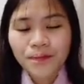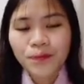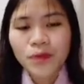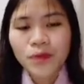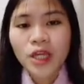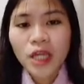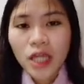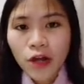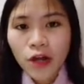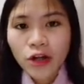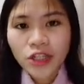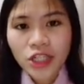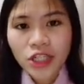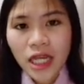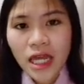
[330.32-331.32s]
he or
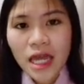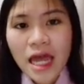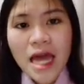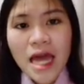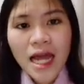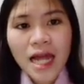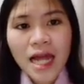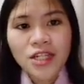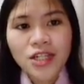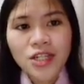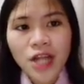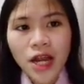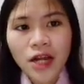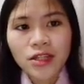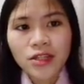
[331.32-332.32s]
she can
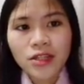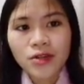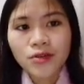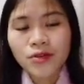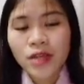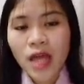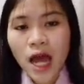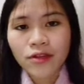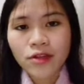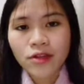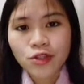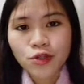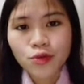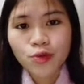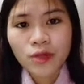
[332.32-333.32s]
share to the other
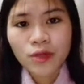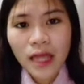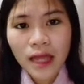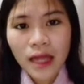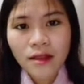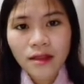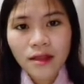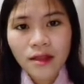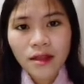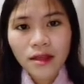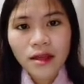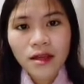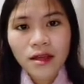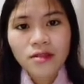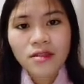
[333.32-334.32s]
student
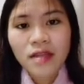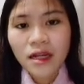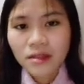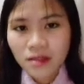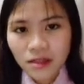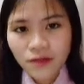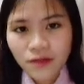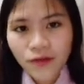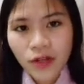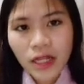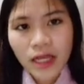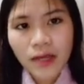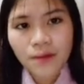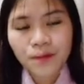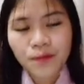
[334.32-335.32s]

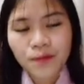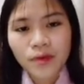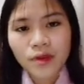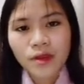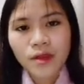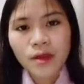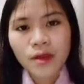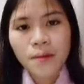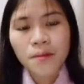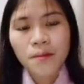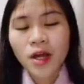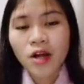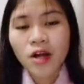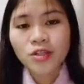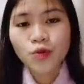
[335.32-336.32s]
successfully.
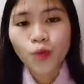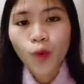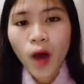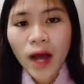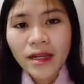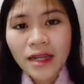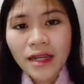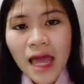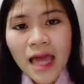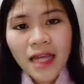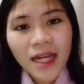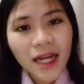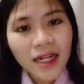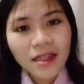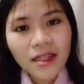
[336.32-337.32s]
Because one
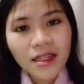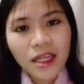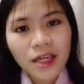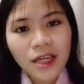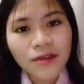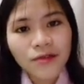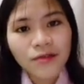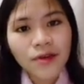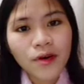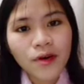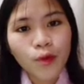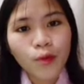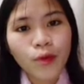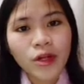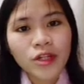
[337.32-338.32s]
cannot give
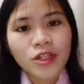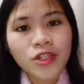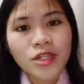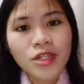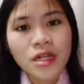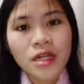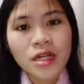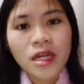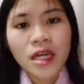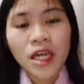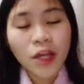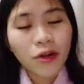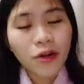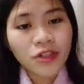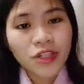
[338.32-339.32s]
which he
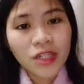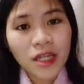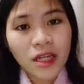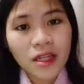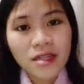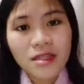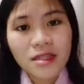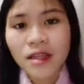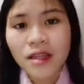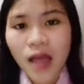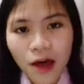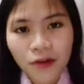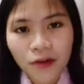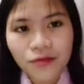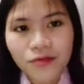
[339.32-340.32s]
or she doesn't
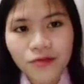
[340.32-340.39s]
have.